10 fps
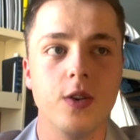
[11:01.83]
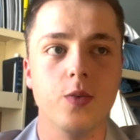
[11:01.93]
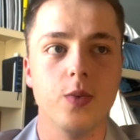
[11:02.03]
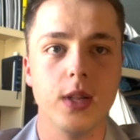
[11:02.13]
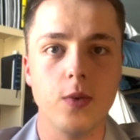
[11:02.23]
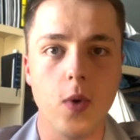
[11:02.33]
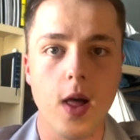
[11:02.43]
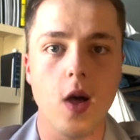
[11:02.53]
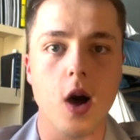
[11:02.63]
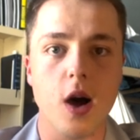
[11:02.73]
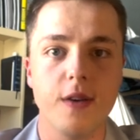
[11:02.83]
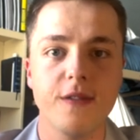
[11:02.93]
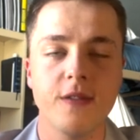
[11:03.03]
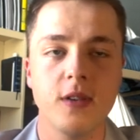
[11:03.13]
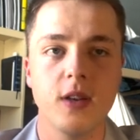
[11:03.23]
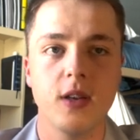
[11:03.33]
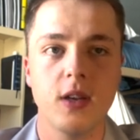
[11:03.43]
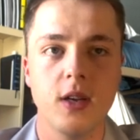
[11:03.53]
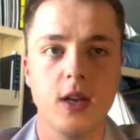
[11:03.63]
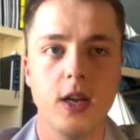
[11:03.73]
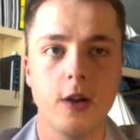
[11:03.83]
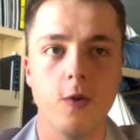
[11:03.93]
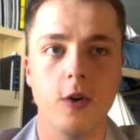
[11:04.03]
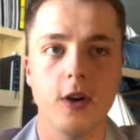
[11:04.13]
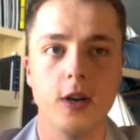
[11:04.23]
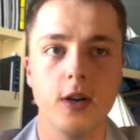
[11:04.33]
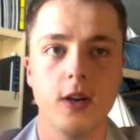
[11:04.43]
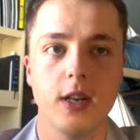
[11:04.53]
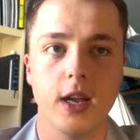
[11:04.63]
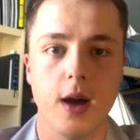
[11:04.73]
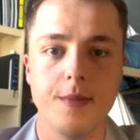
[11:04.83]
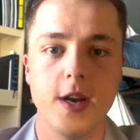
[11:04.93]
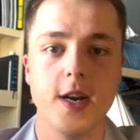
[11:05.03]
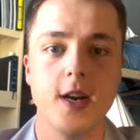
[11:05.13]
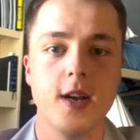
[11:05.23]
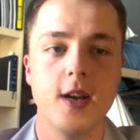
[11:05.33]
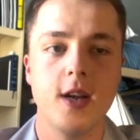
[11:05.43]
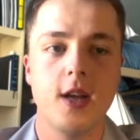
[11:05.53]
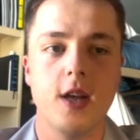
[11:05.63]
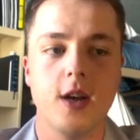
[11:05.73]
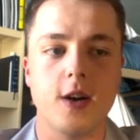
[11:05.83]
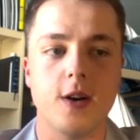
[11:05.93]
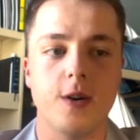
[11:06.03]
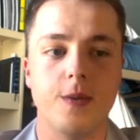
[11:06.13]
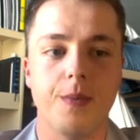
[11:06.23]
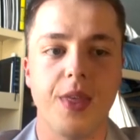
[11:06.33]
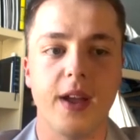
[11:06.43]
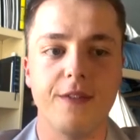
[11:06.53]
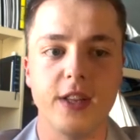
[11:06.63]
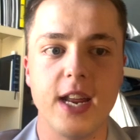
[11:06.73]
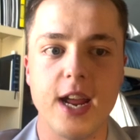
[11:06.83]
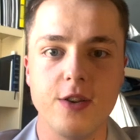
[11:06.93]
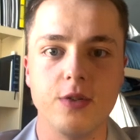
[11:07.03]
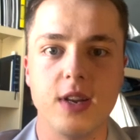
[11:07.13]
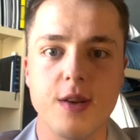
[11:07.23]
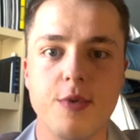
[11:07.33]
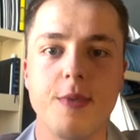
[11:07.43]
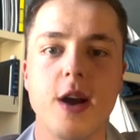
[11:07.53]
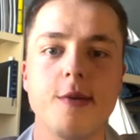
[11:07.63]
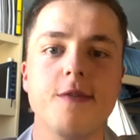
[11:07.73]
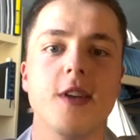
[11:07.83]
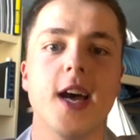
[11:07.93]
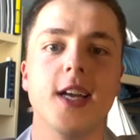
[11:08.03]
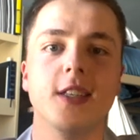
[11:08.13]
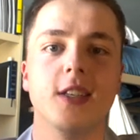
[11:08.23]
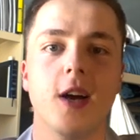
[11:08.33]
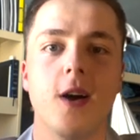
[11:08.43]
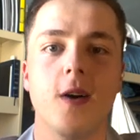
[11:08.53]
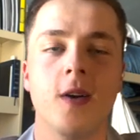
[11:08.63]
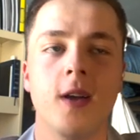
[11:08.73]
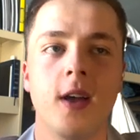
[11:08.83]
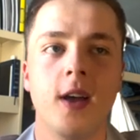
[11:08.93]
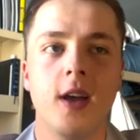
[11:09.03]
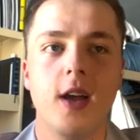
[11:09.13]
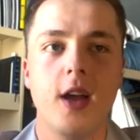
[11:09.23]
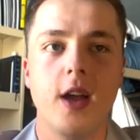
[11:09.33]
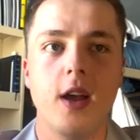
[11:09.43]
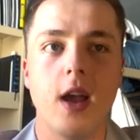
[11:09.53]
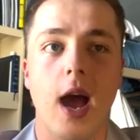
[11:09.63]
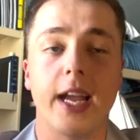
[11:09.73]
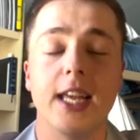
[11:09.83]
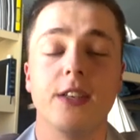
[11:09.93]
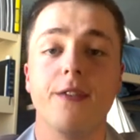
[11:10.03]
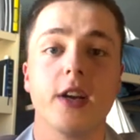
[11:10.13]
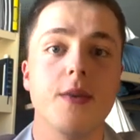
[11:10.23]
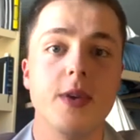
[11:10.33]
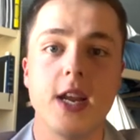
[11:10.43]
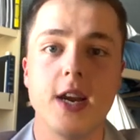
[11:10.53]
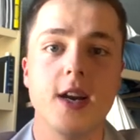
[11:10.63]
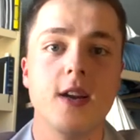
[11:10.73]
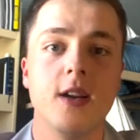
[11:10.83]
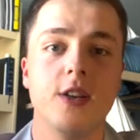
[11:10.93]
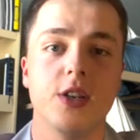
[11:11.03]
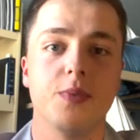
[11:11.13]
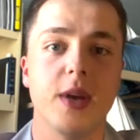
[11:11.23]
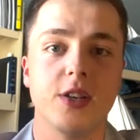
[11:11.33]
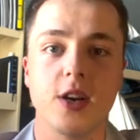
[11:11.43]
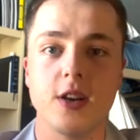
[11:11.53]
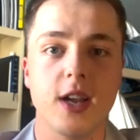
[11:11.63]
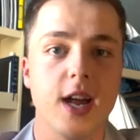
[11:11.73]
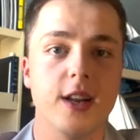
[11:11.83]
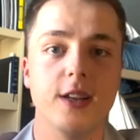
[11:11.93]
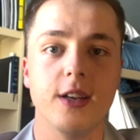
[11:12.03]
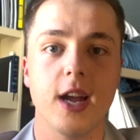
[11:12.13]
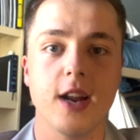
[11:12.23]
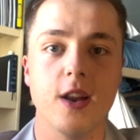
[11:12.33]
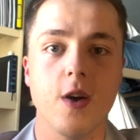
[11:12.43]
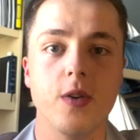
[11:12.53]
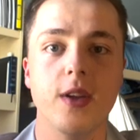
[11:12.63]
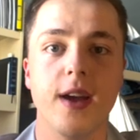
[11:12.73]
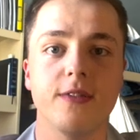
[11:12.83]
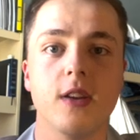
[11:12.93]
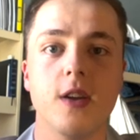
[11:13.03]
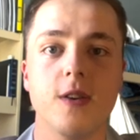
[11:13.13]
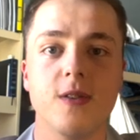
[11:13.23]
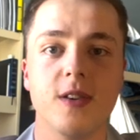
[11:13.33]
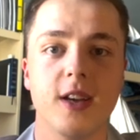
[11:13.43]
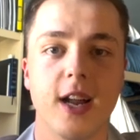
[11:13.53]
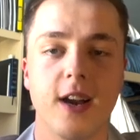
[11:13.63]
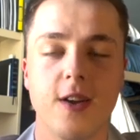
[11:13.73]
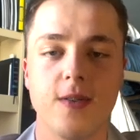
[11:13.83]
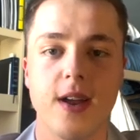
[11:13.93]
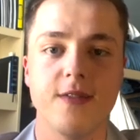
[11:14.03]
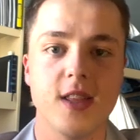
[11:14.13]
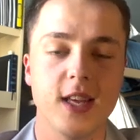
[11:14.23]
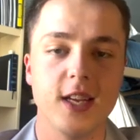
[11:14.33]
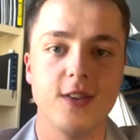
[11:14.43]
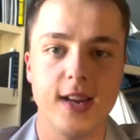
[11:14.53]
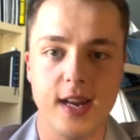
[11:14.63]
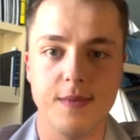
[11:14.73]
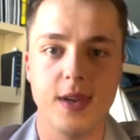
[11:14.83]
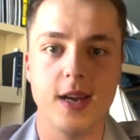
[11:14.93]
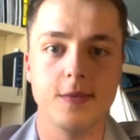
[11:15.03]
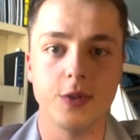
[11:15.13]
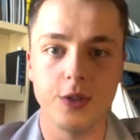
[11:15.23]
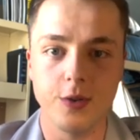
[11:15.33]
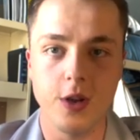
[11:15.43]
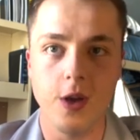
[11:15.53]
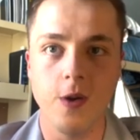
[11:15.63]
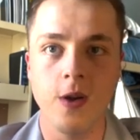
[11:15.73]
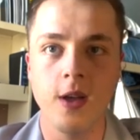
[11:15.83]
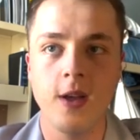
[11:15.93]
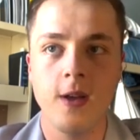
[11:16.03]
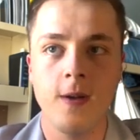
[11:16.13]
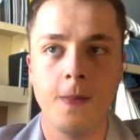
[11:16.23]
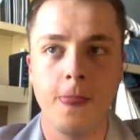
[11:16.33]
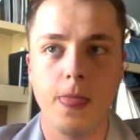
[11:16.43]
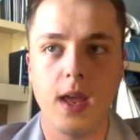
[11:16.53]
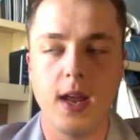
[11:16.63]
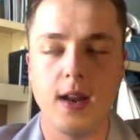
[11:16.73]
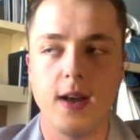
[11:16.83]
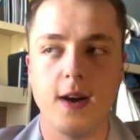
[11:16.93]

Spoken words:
really well off in order to come here. Thankfully, Daniel did prepare me for that. So I guess if you're coming here, just make sure you kind of know what you have to do, kind of know everything that you need to be able to do, and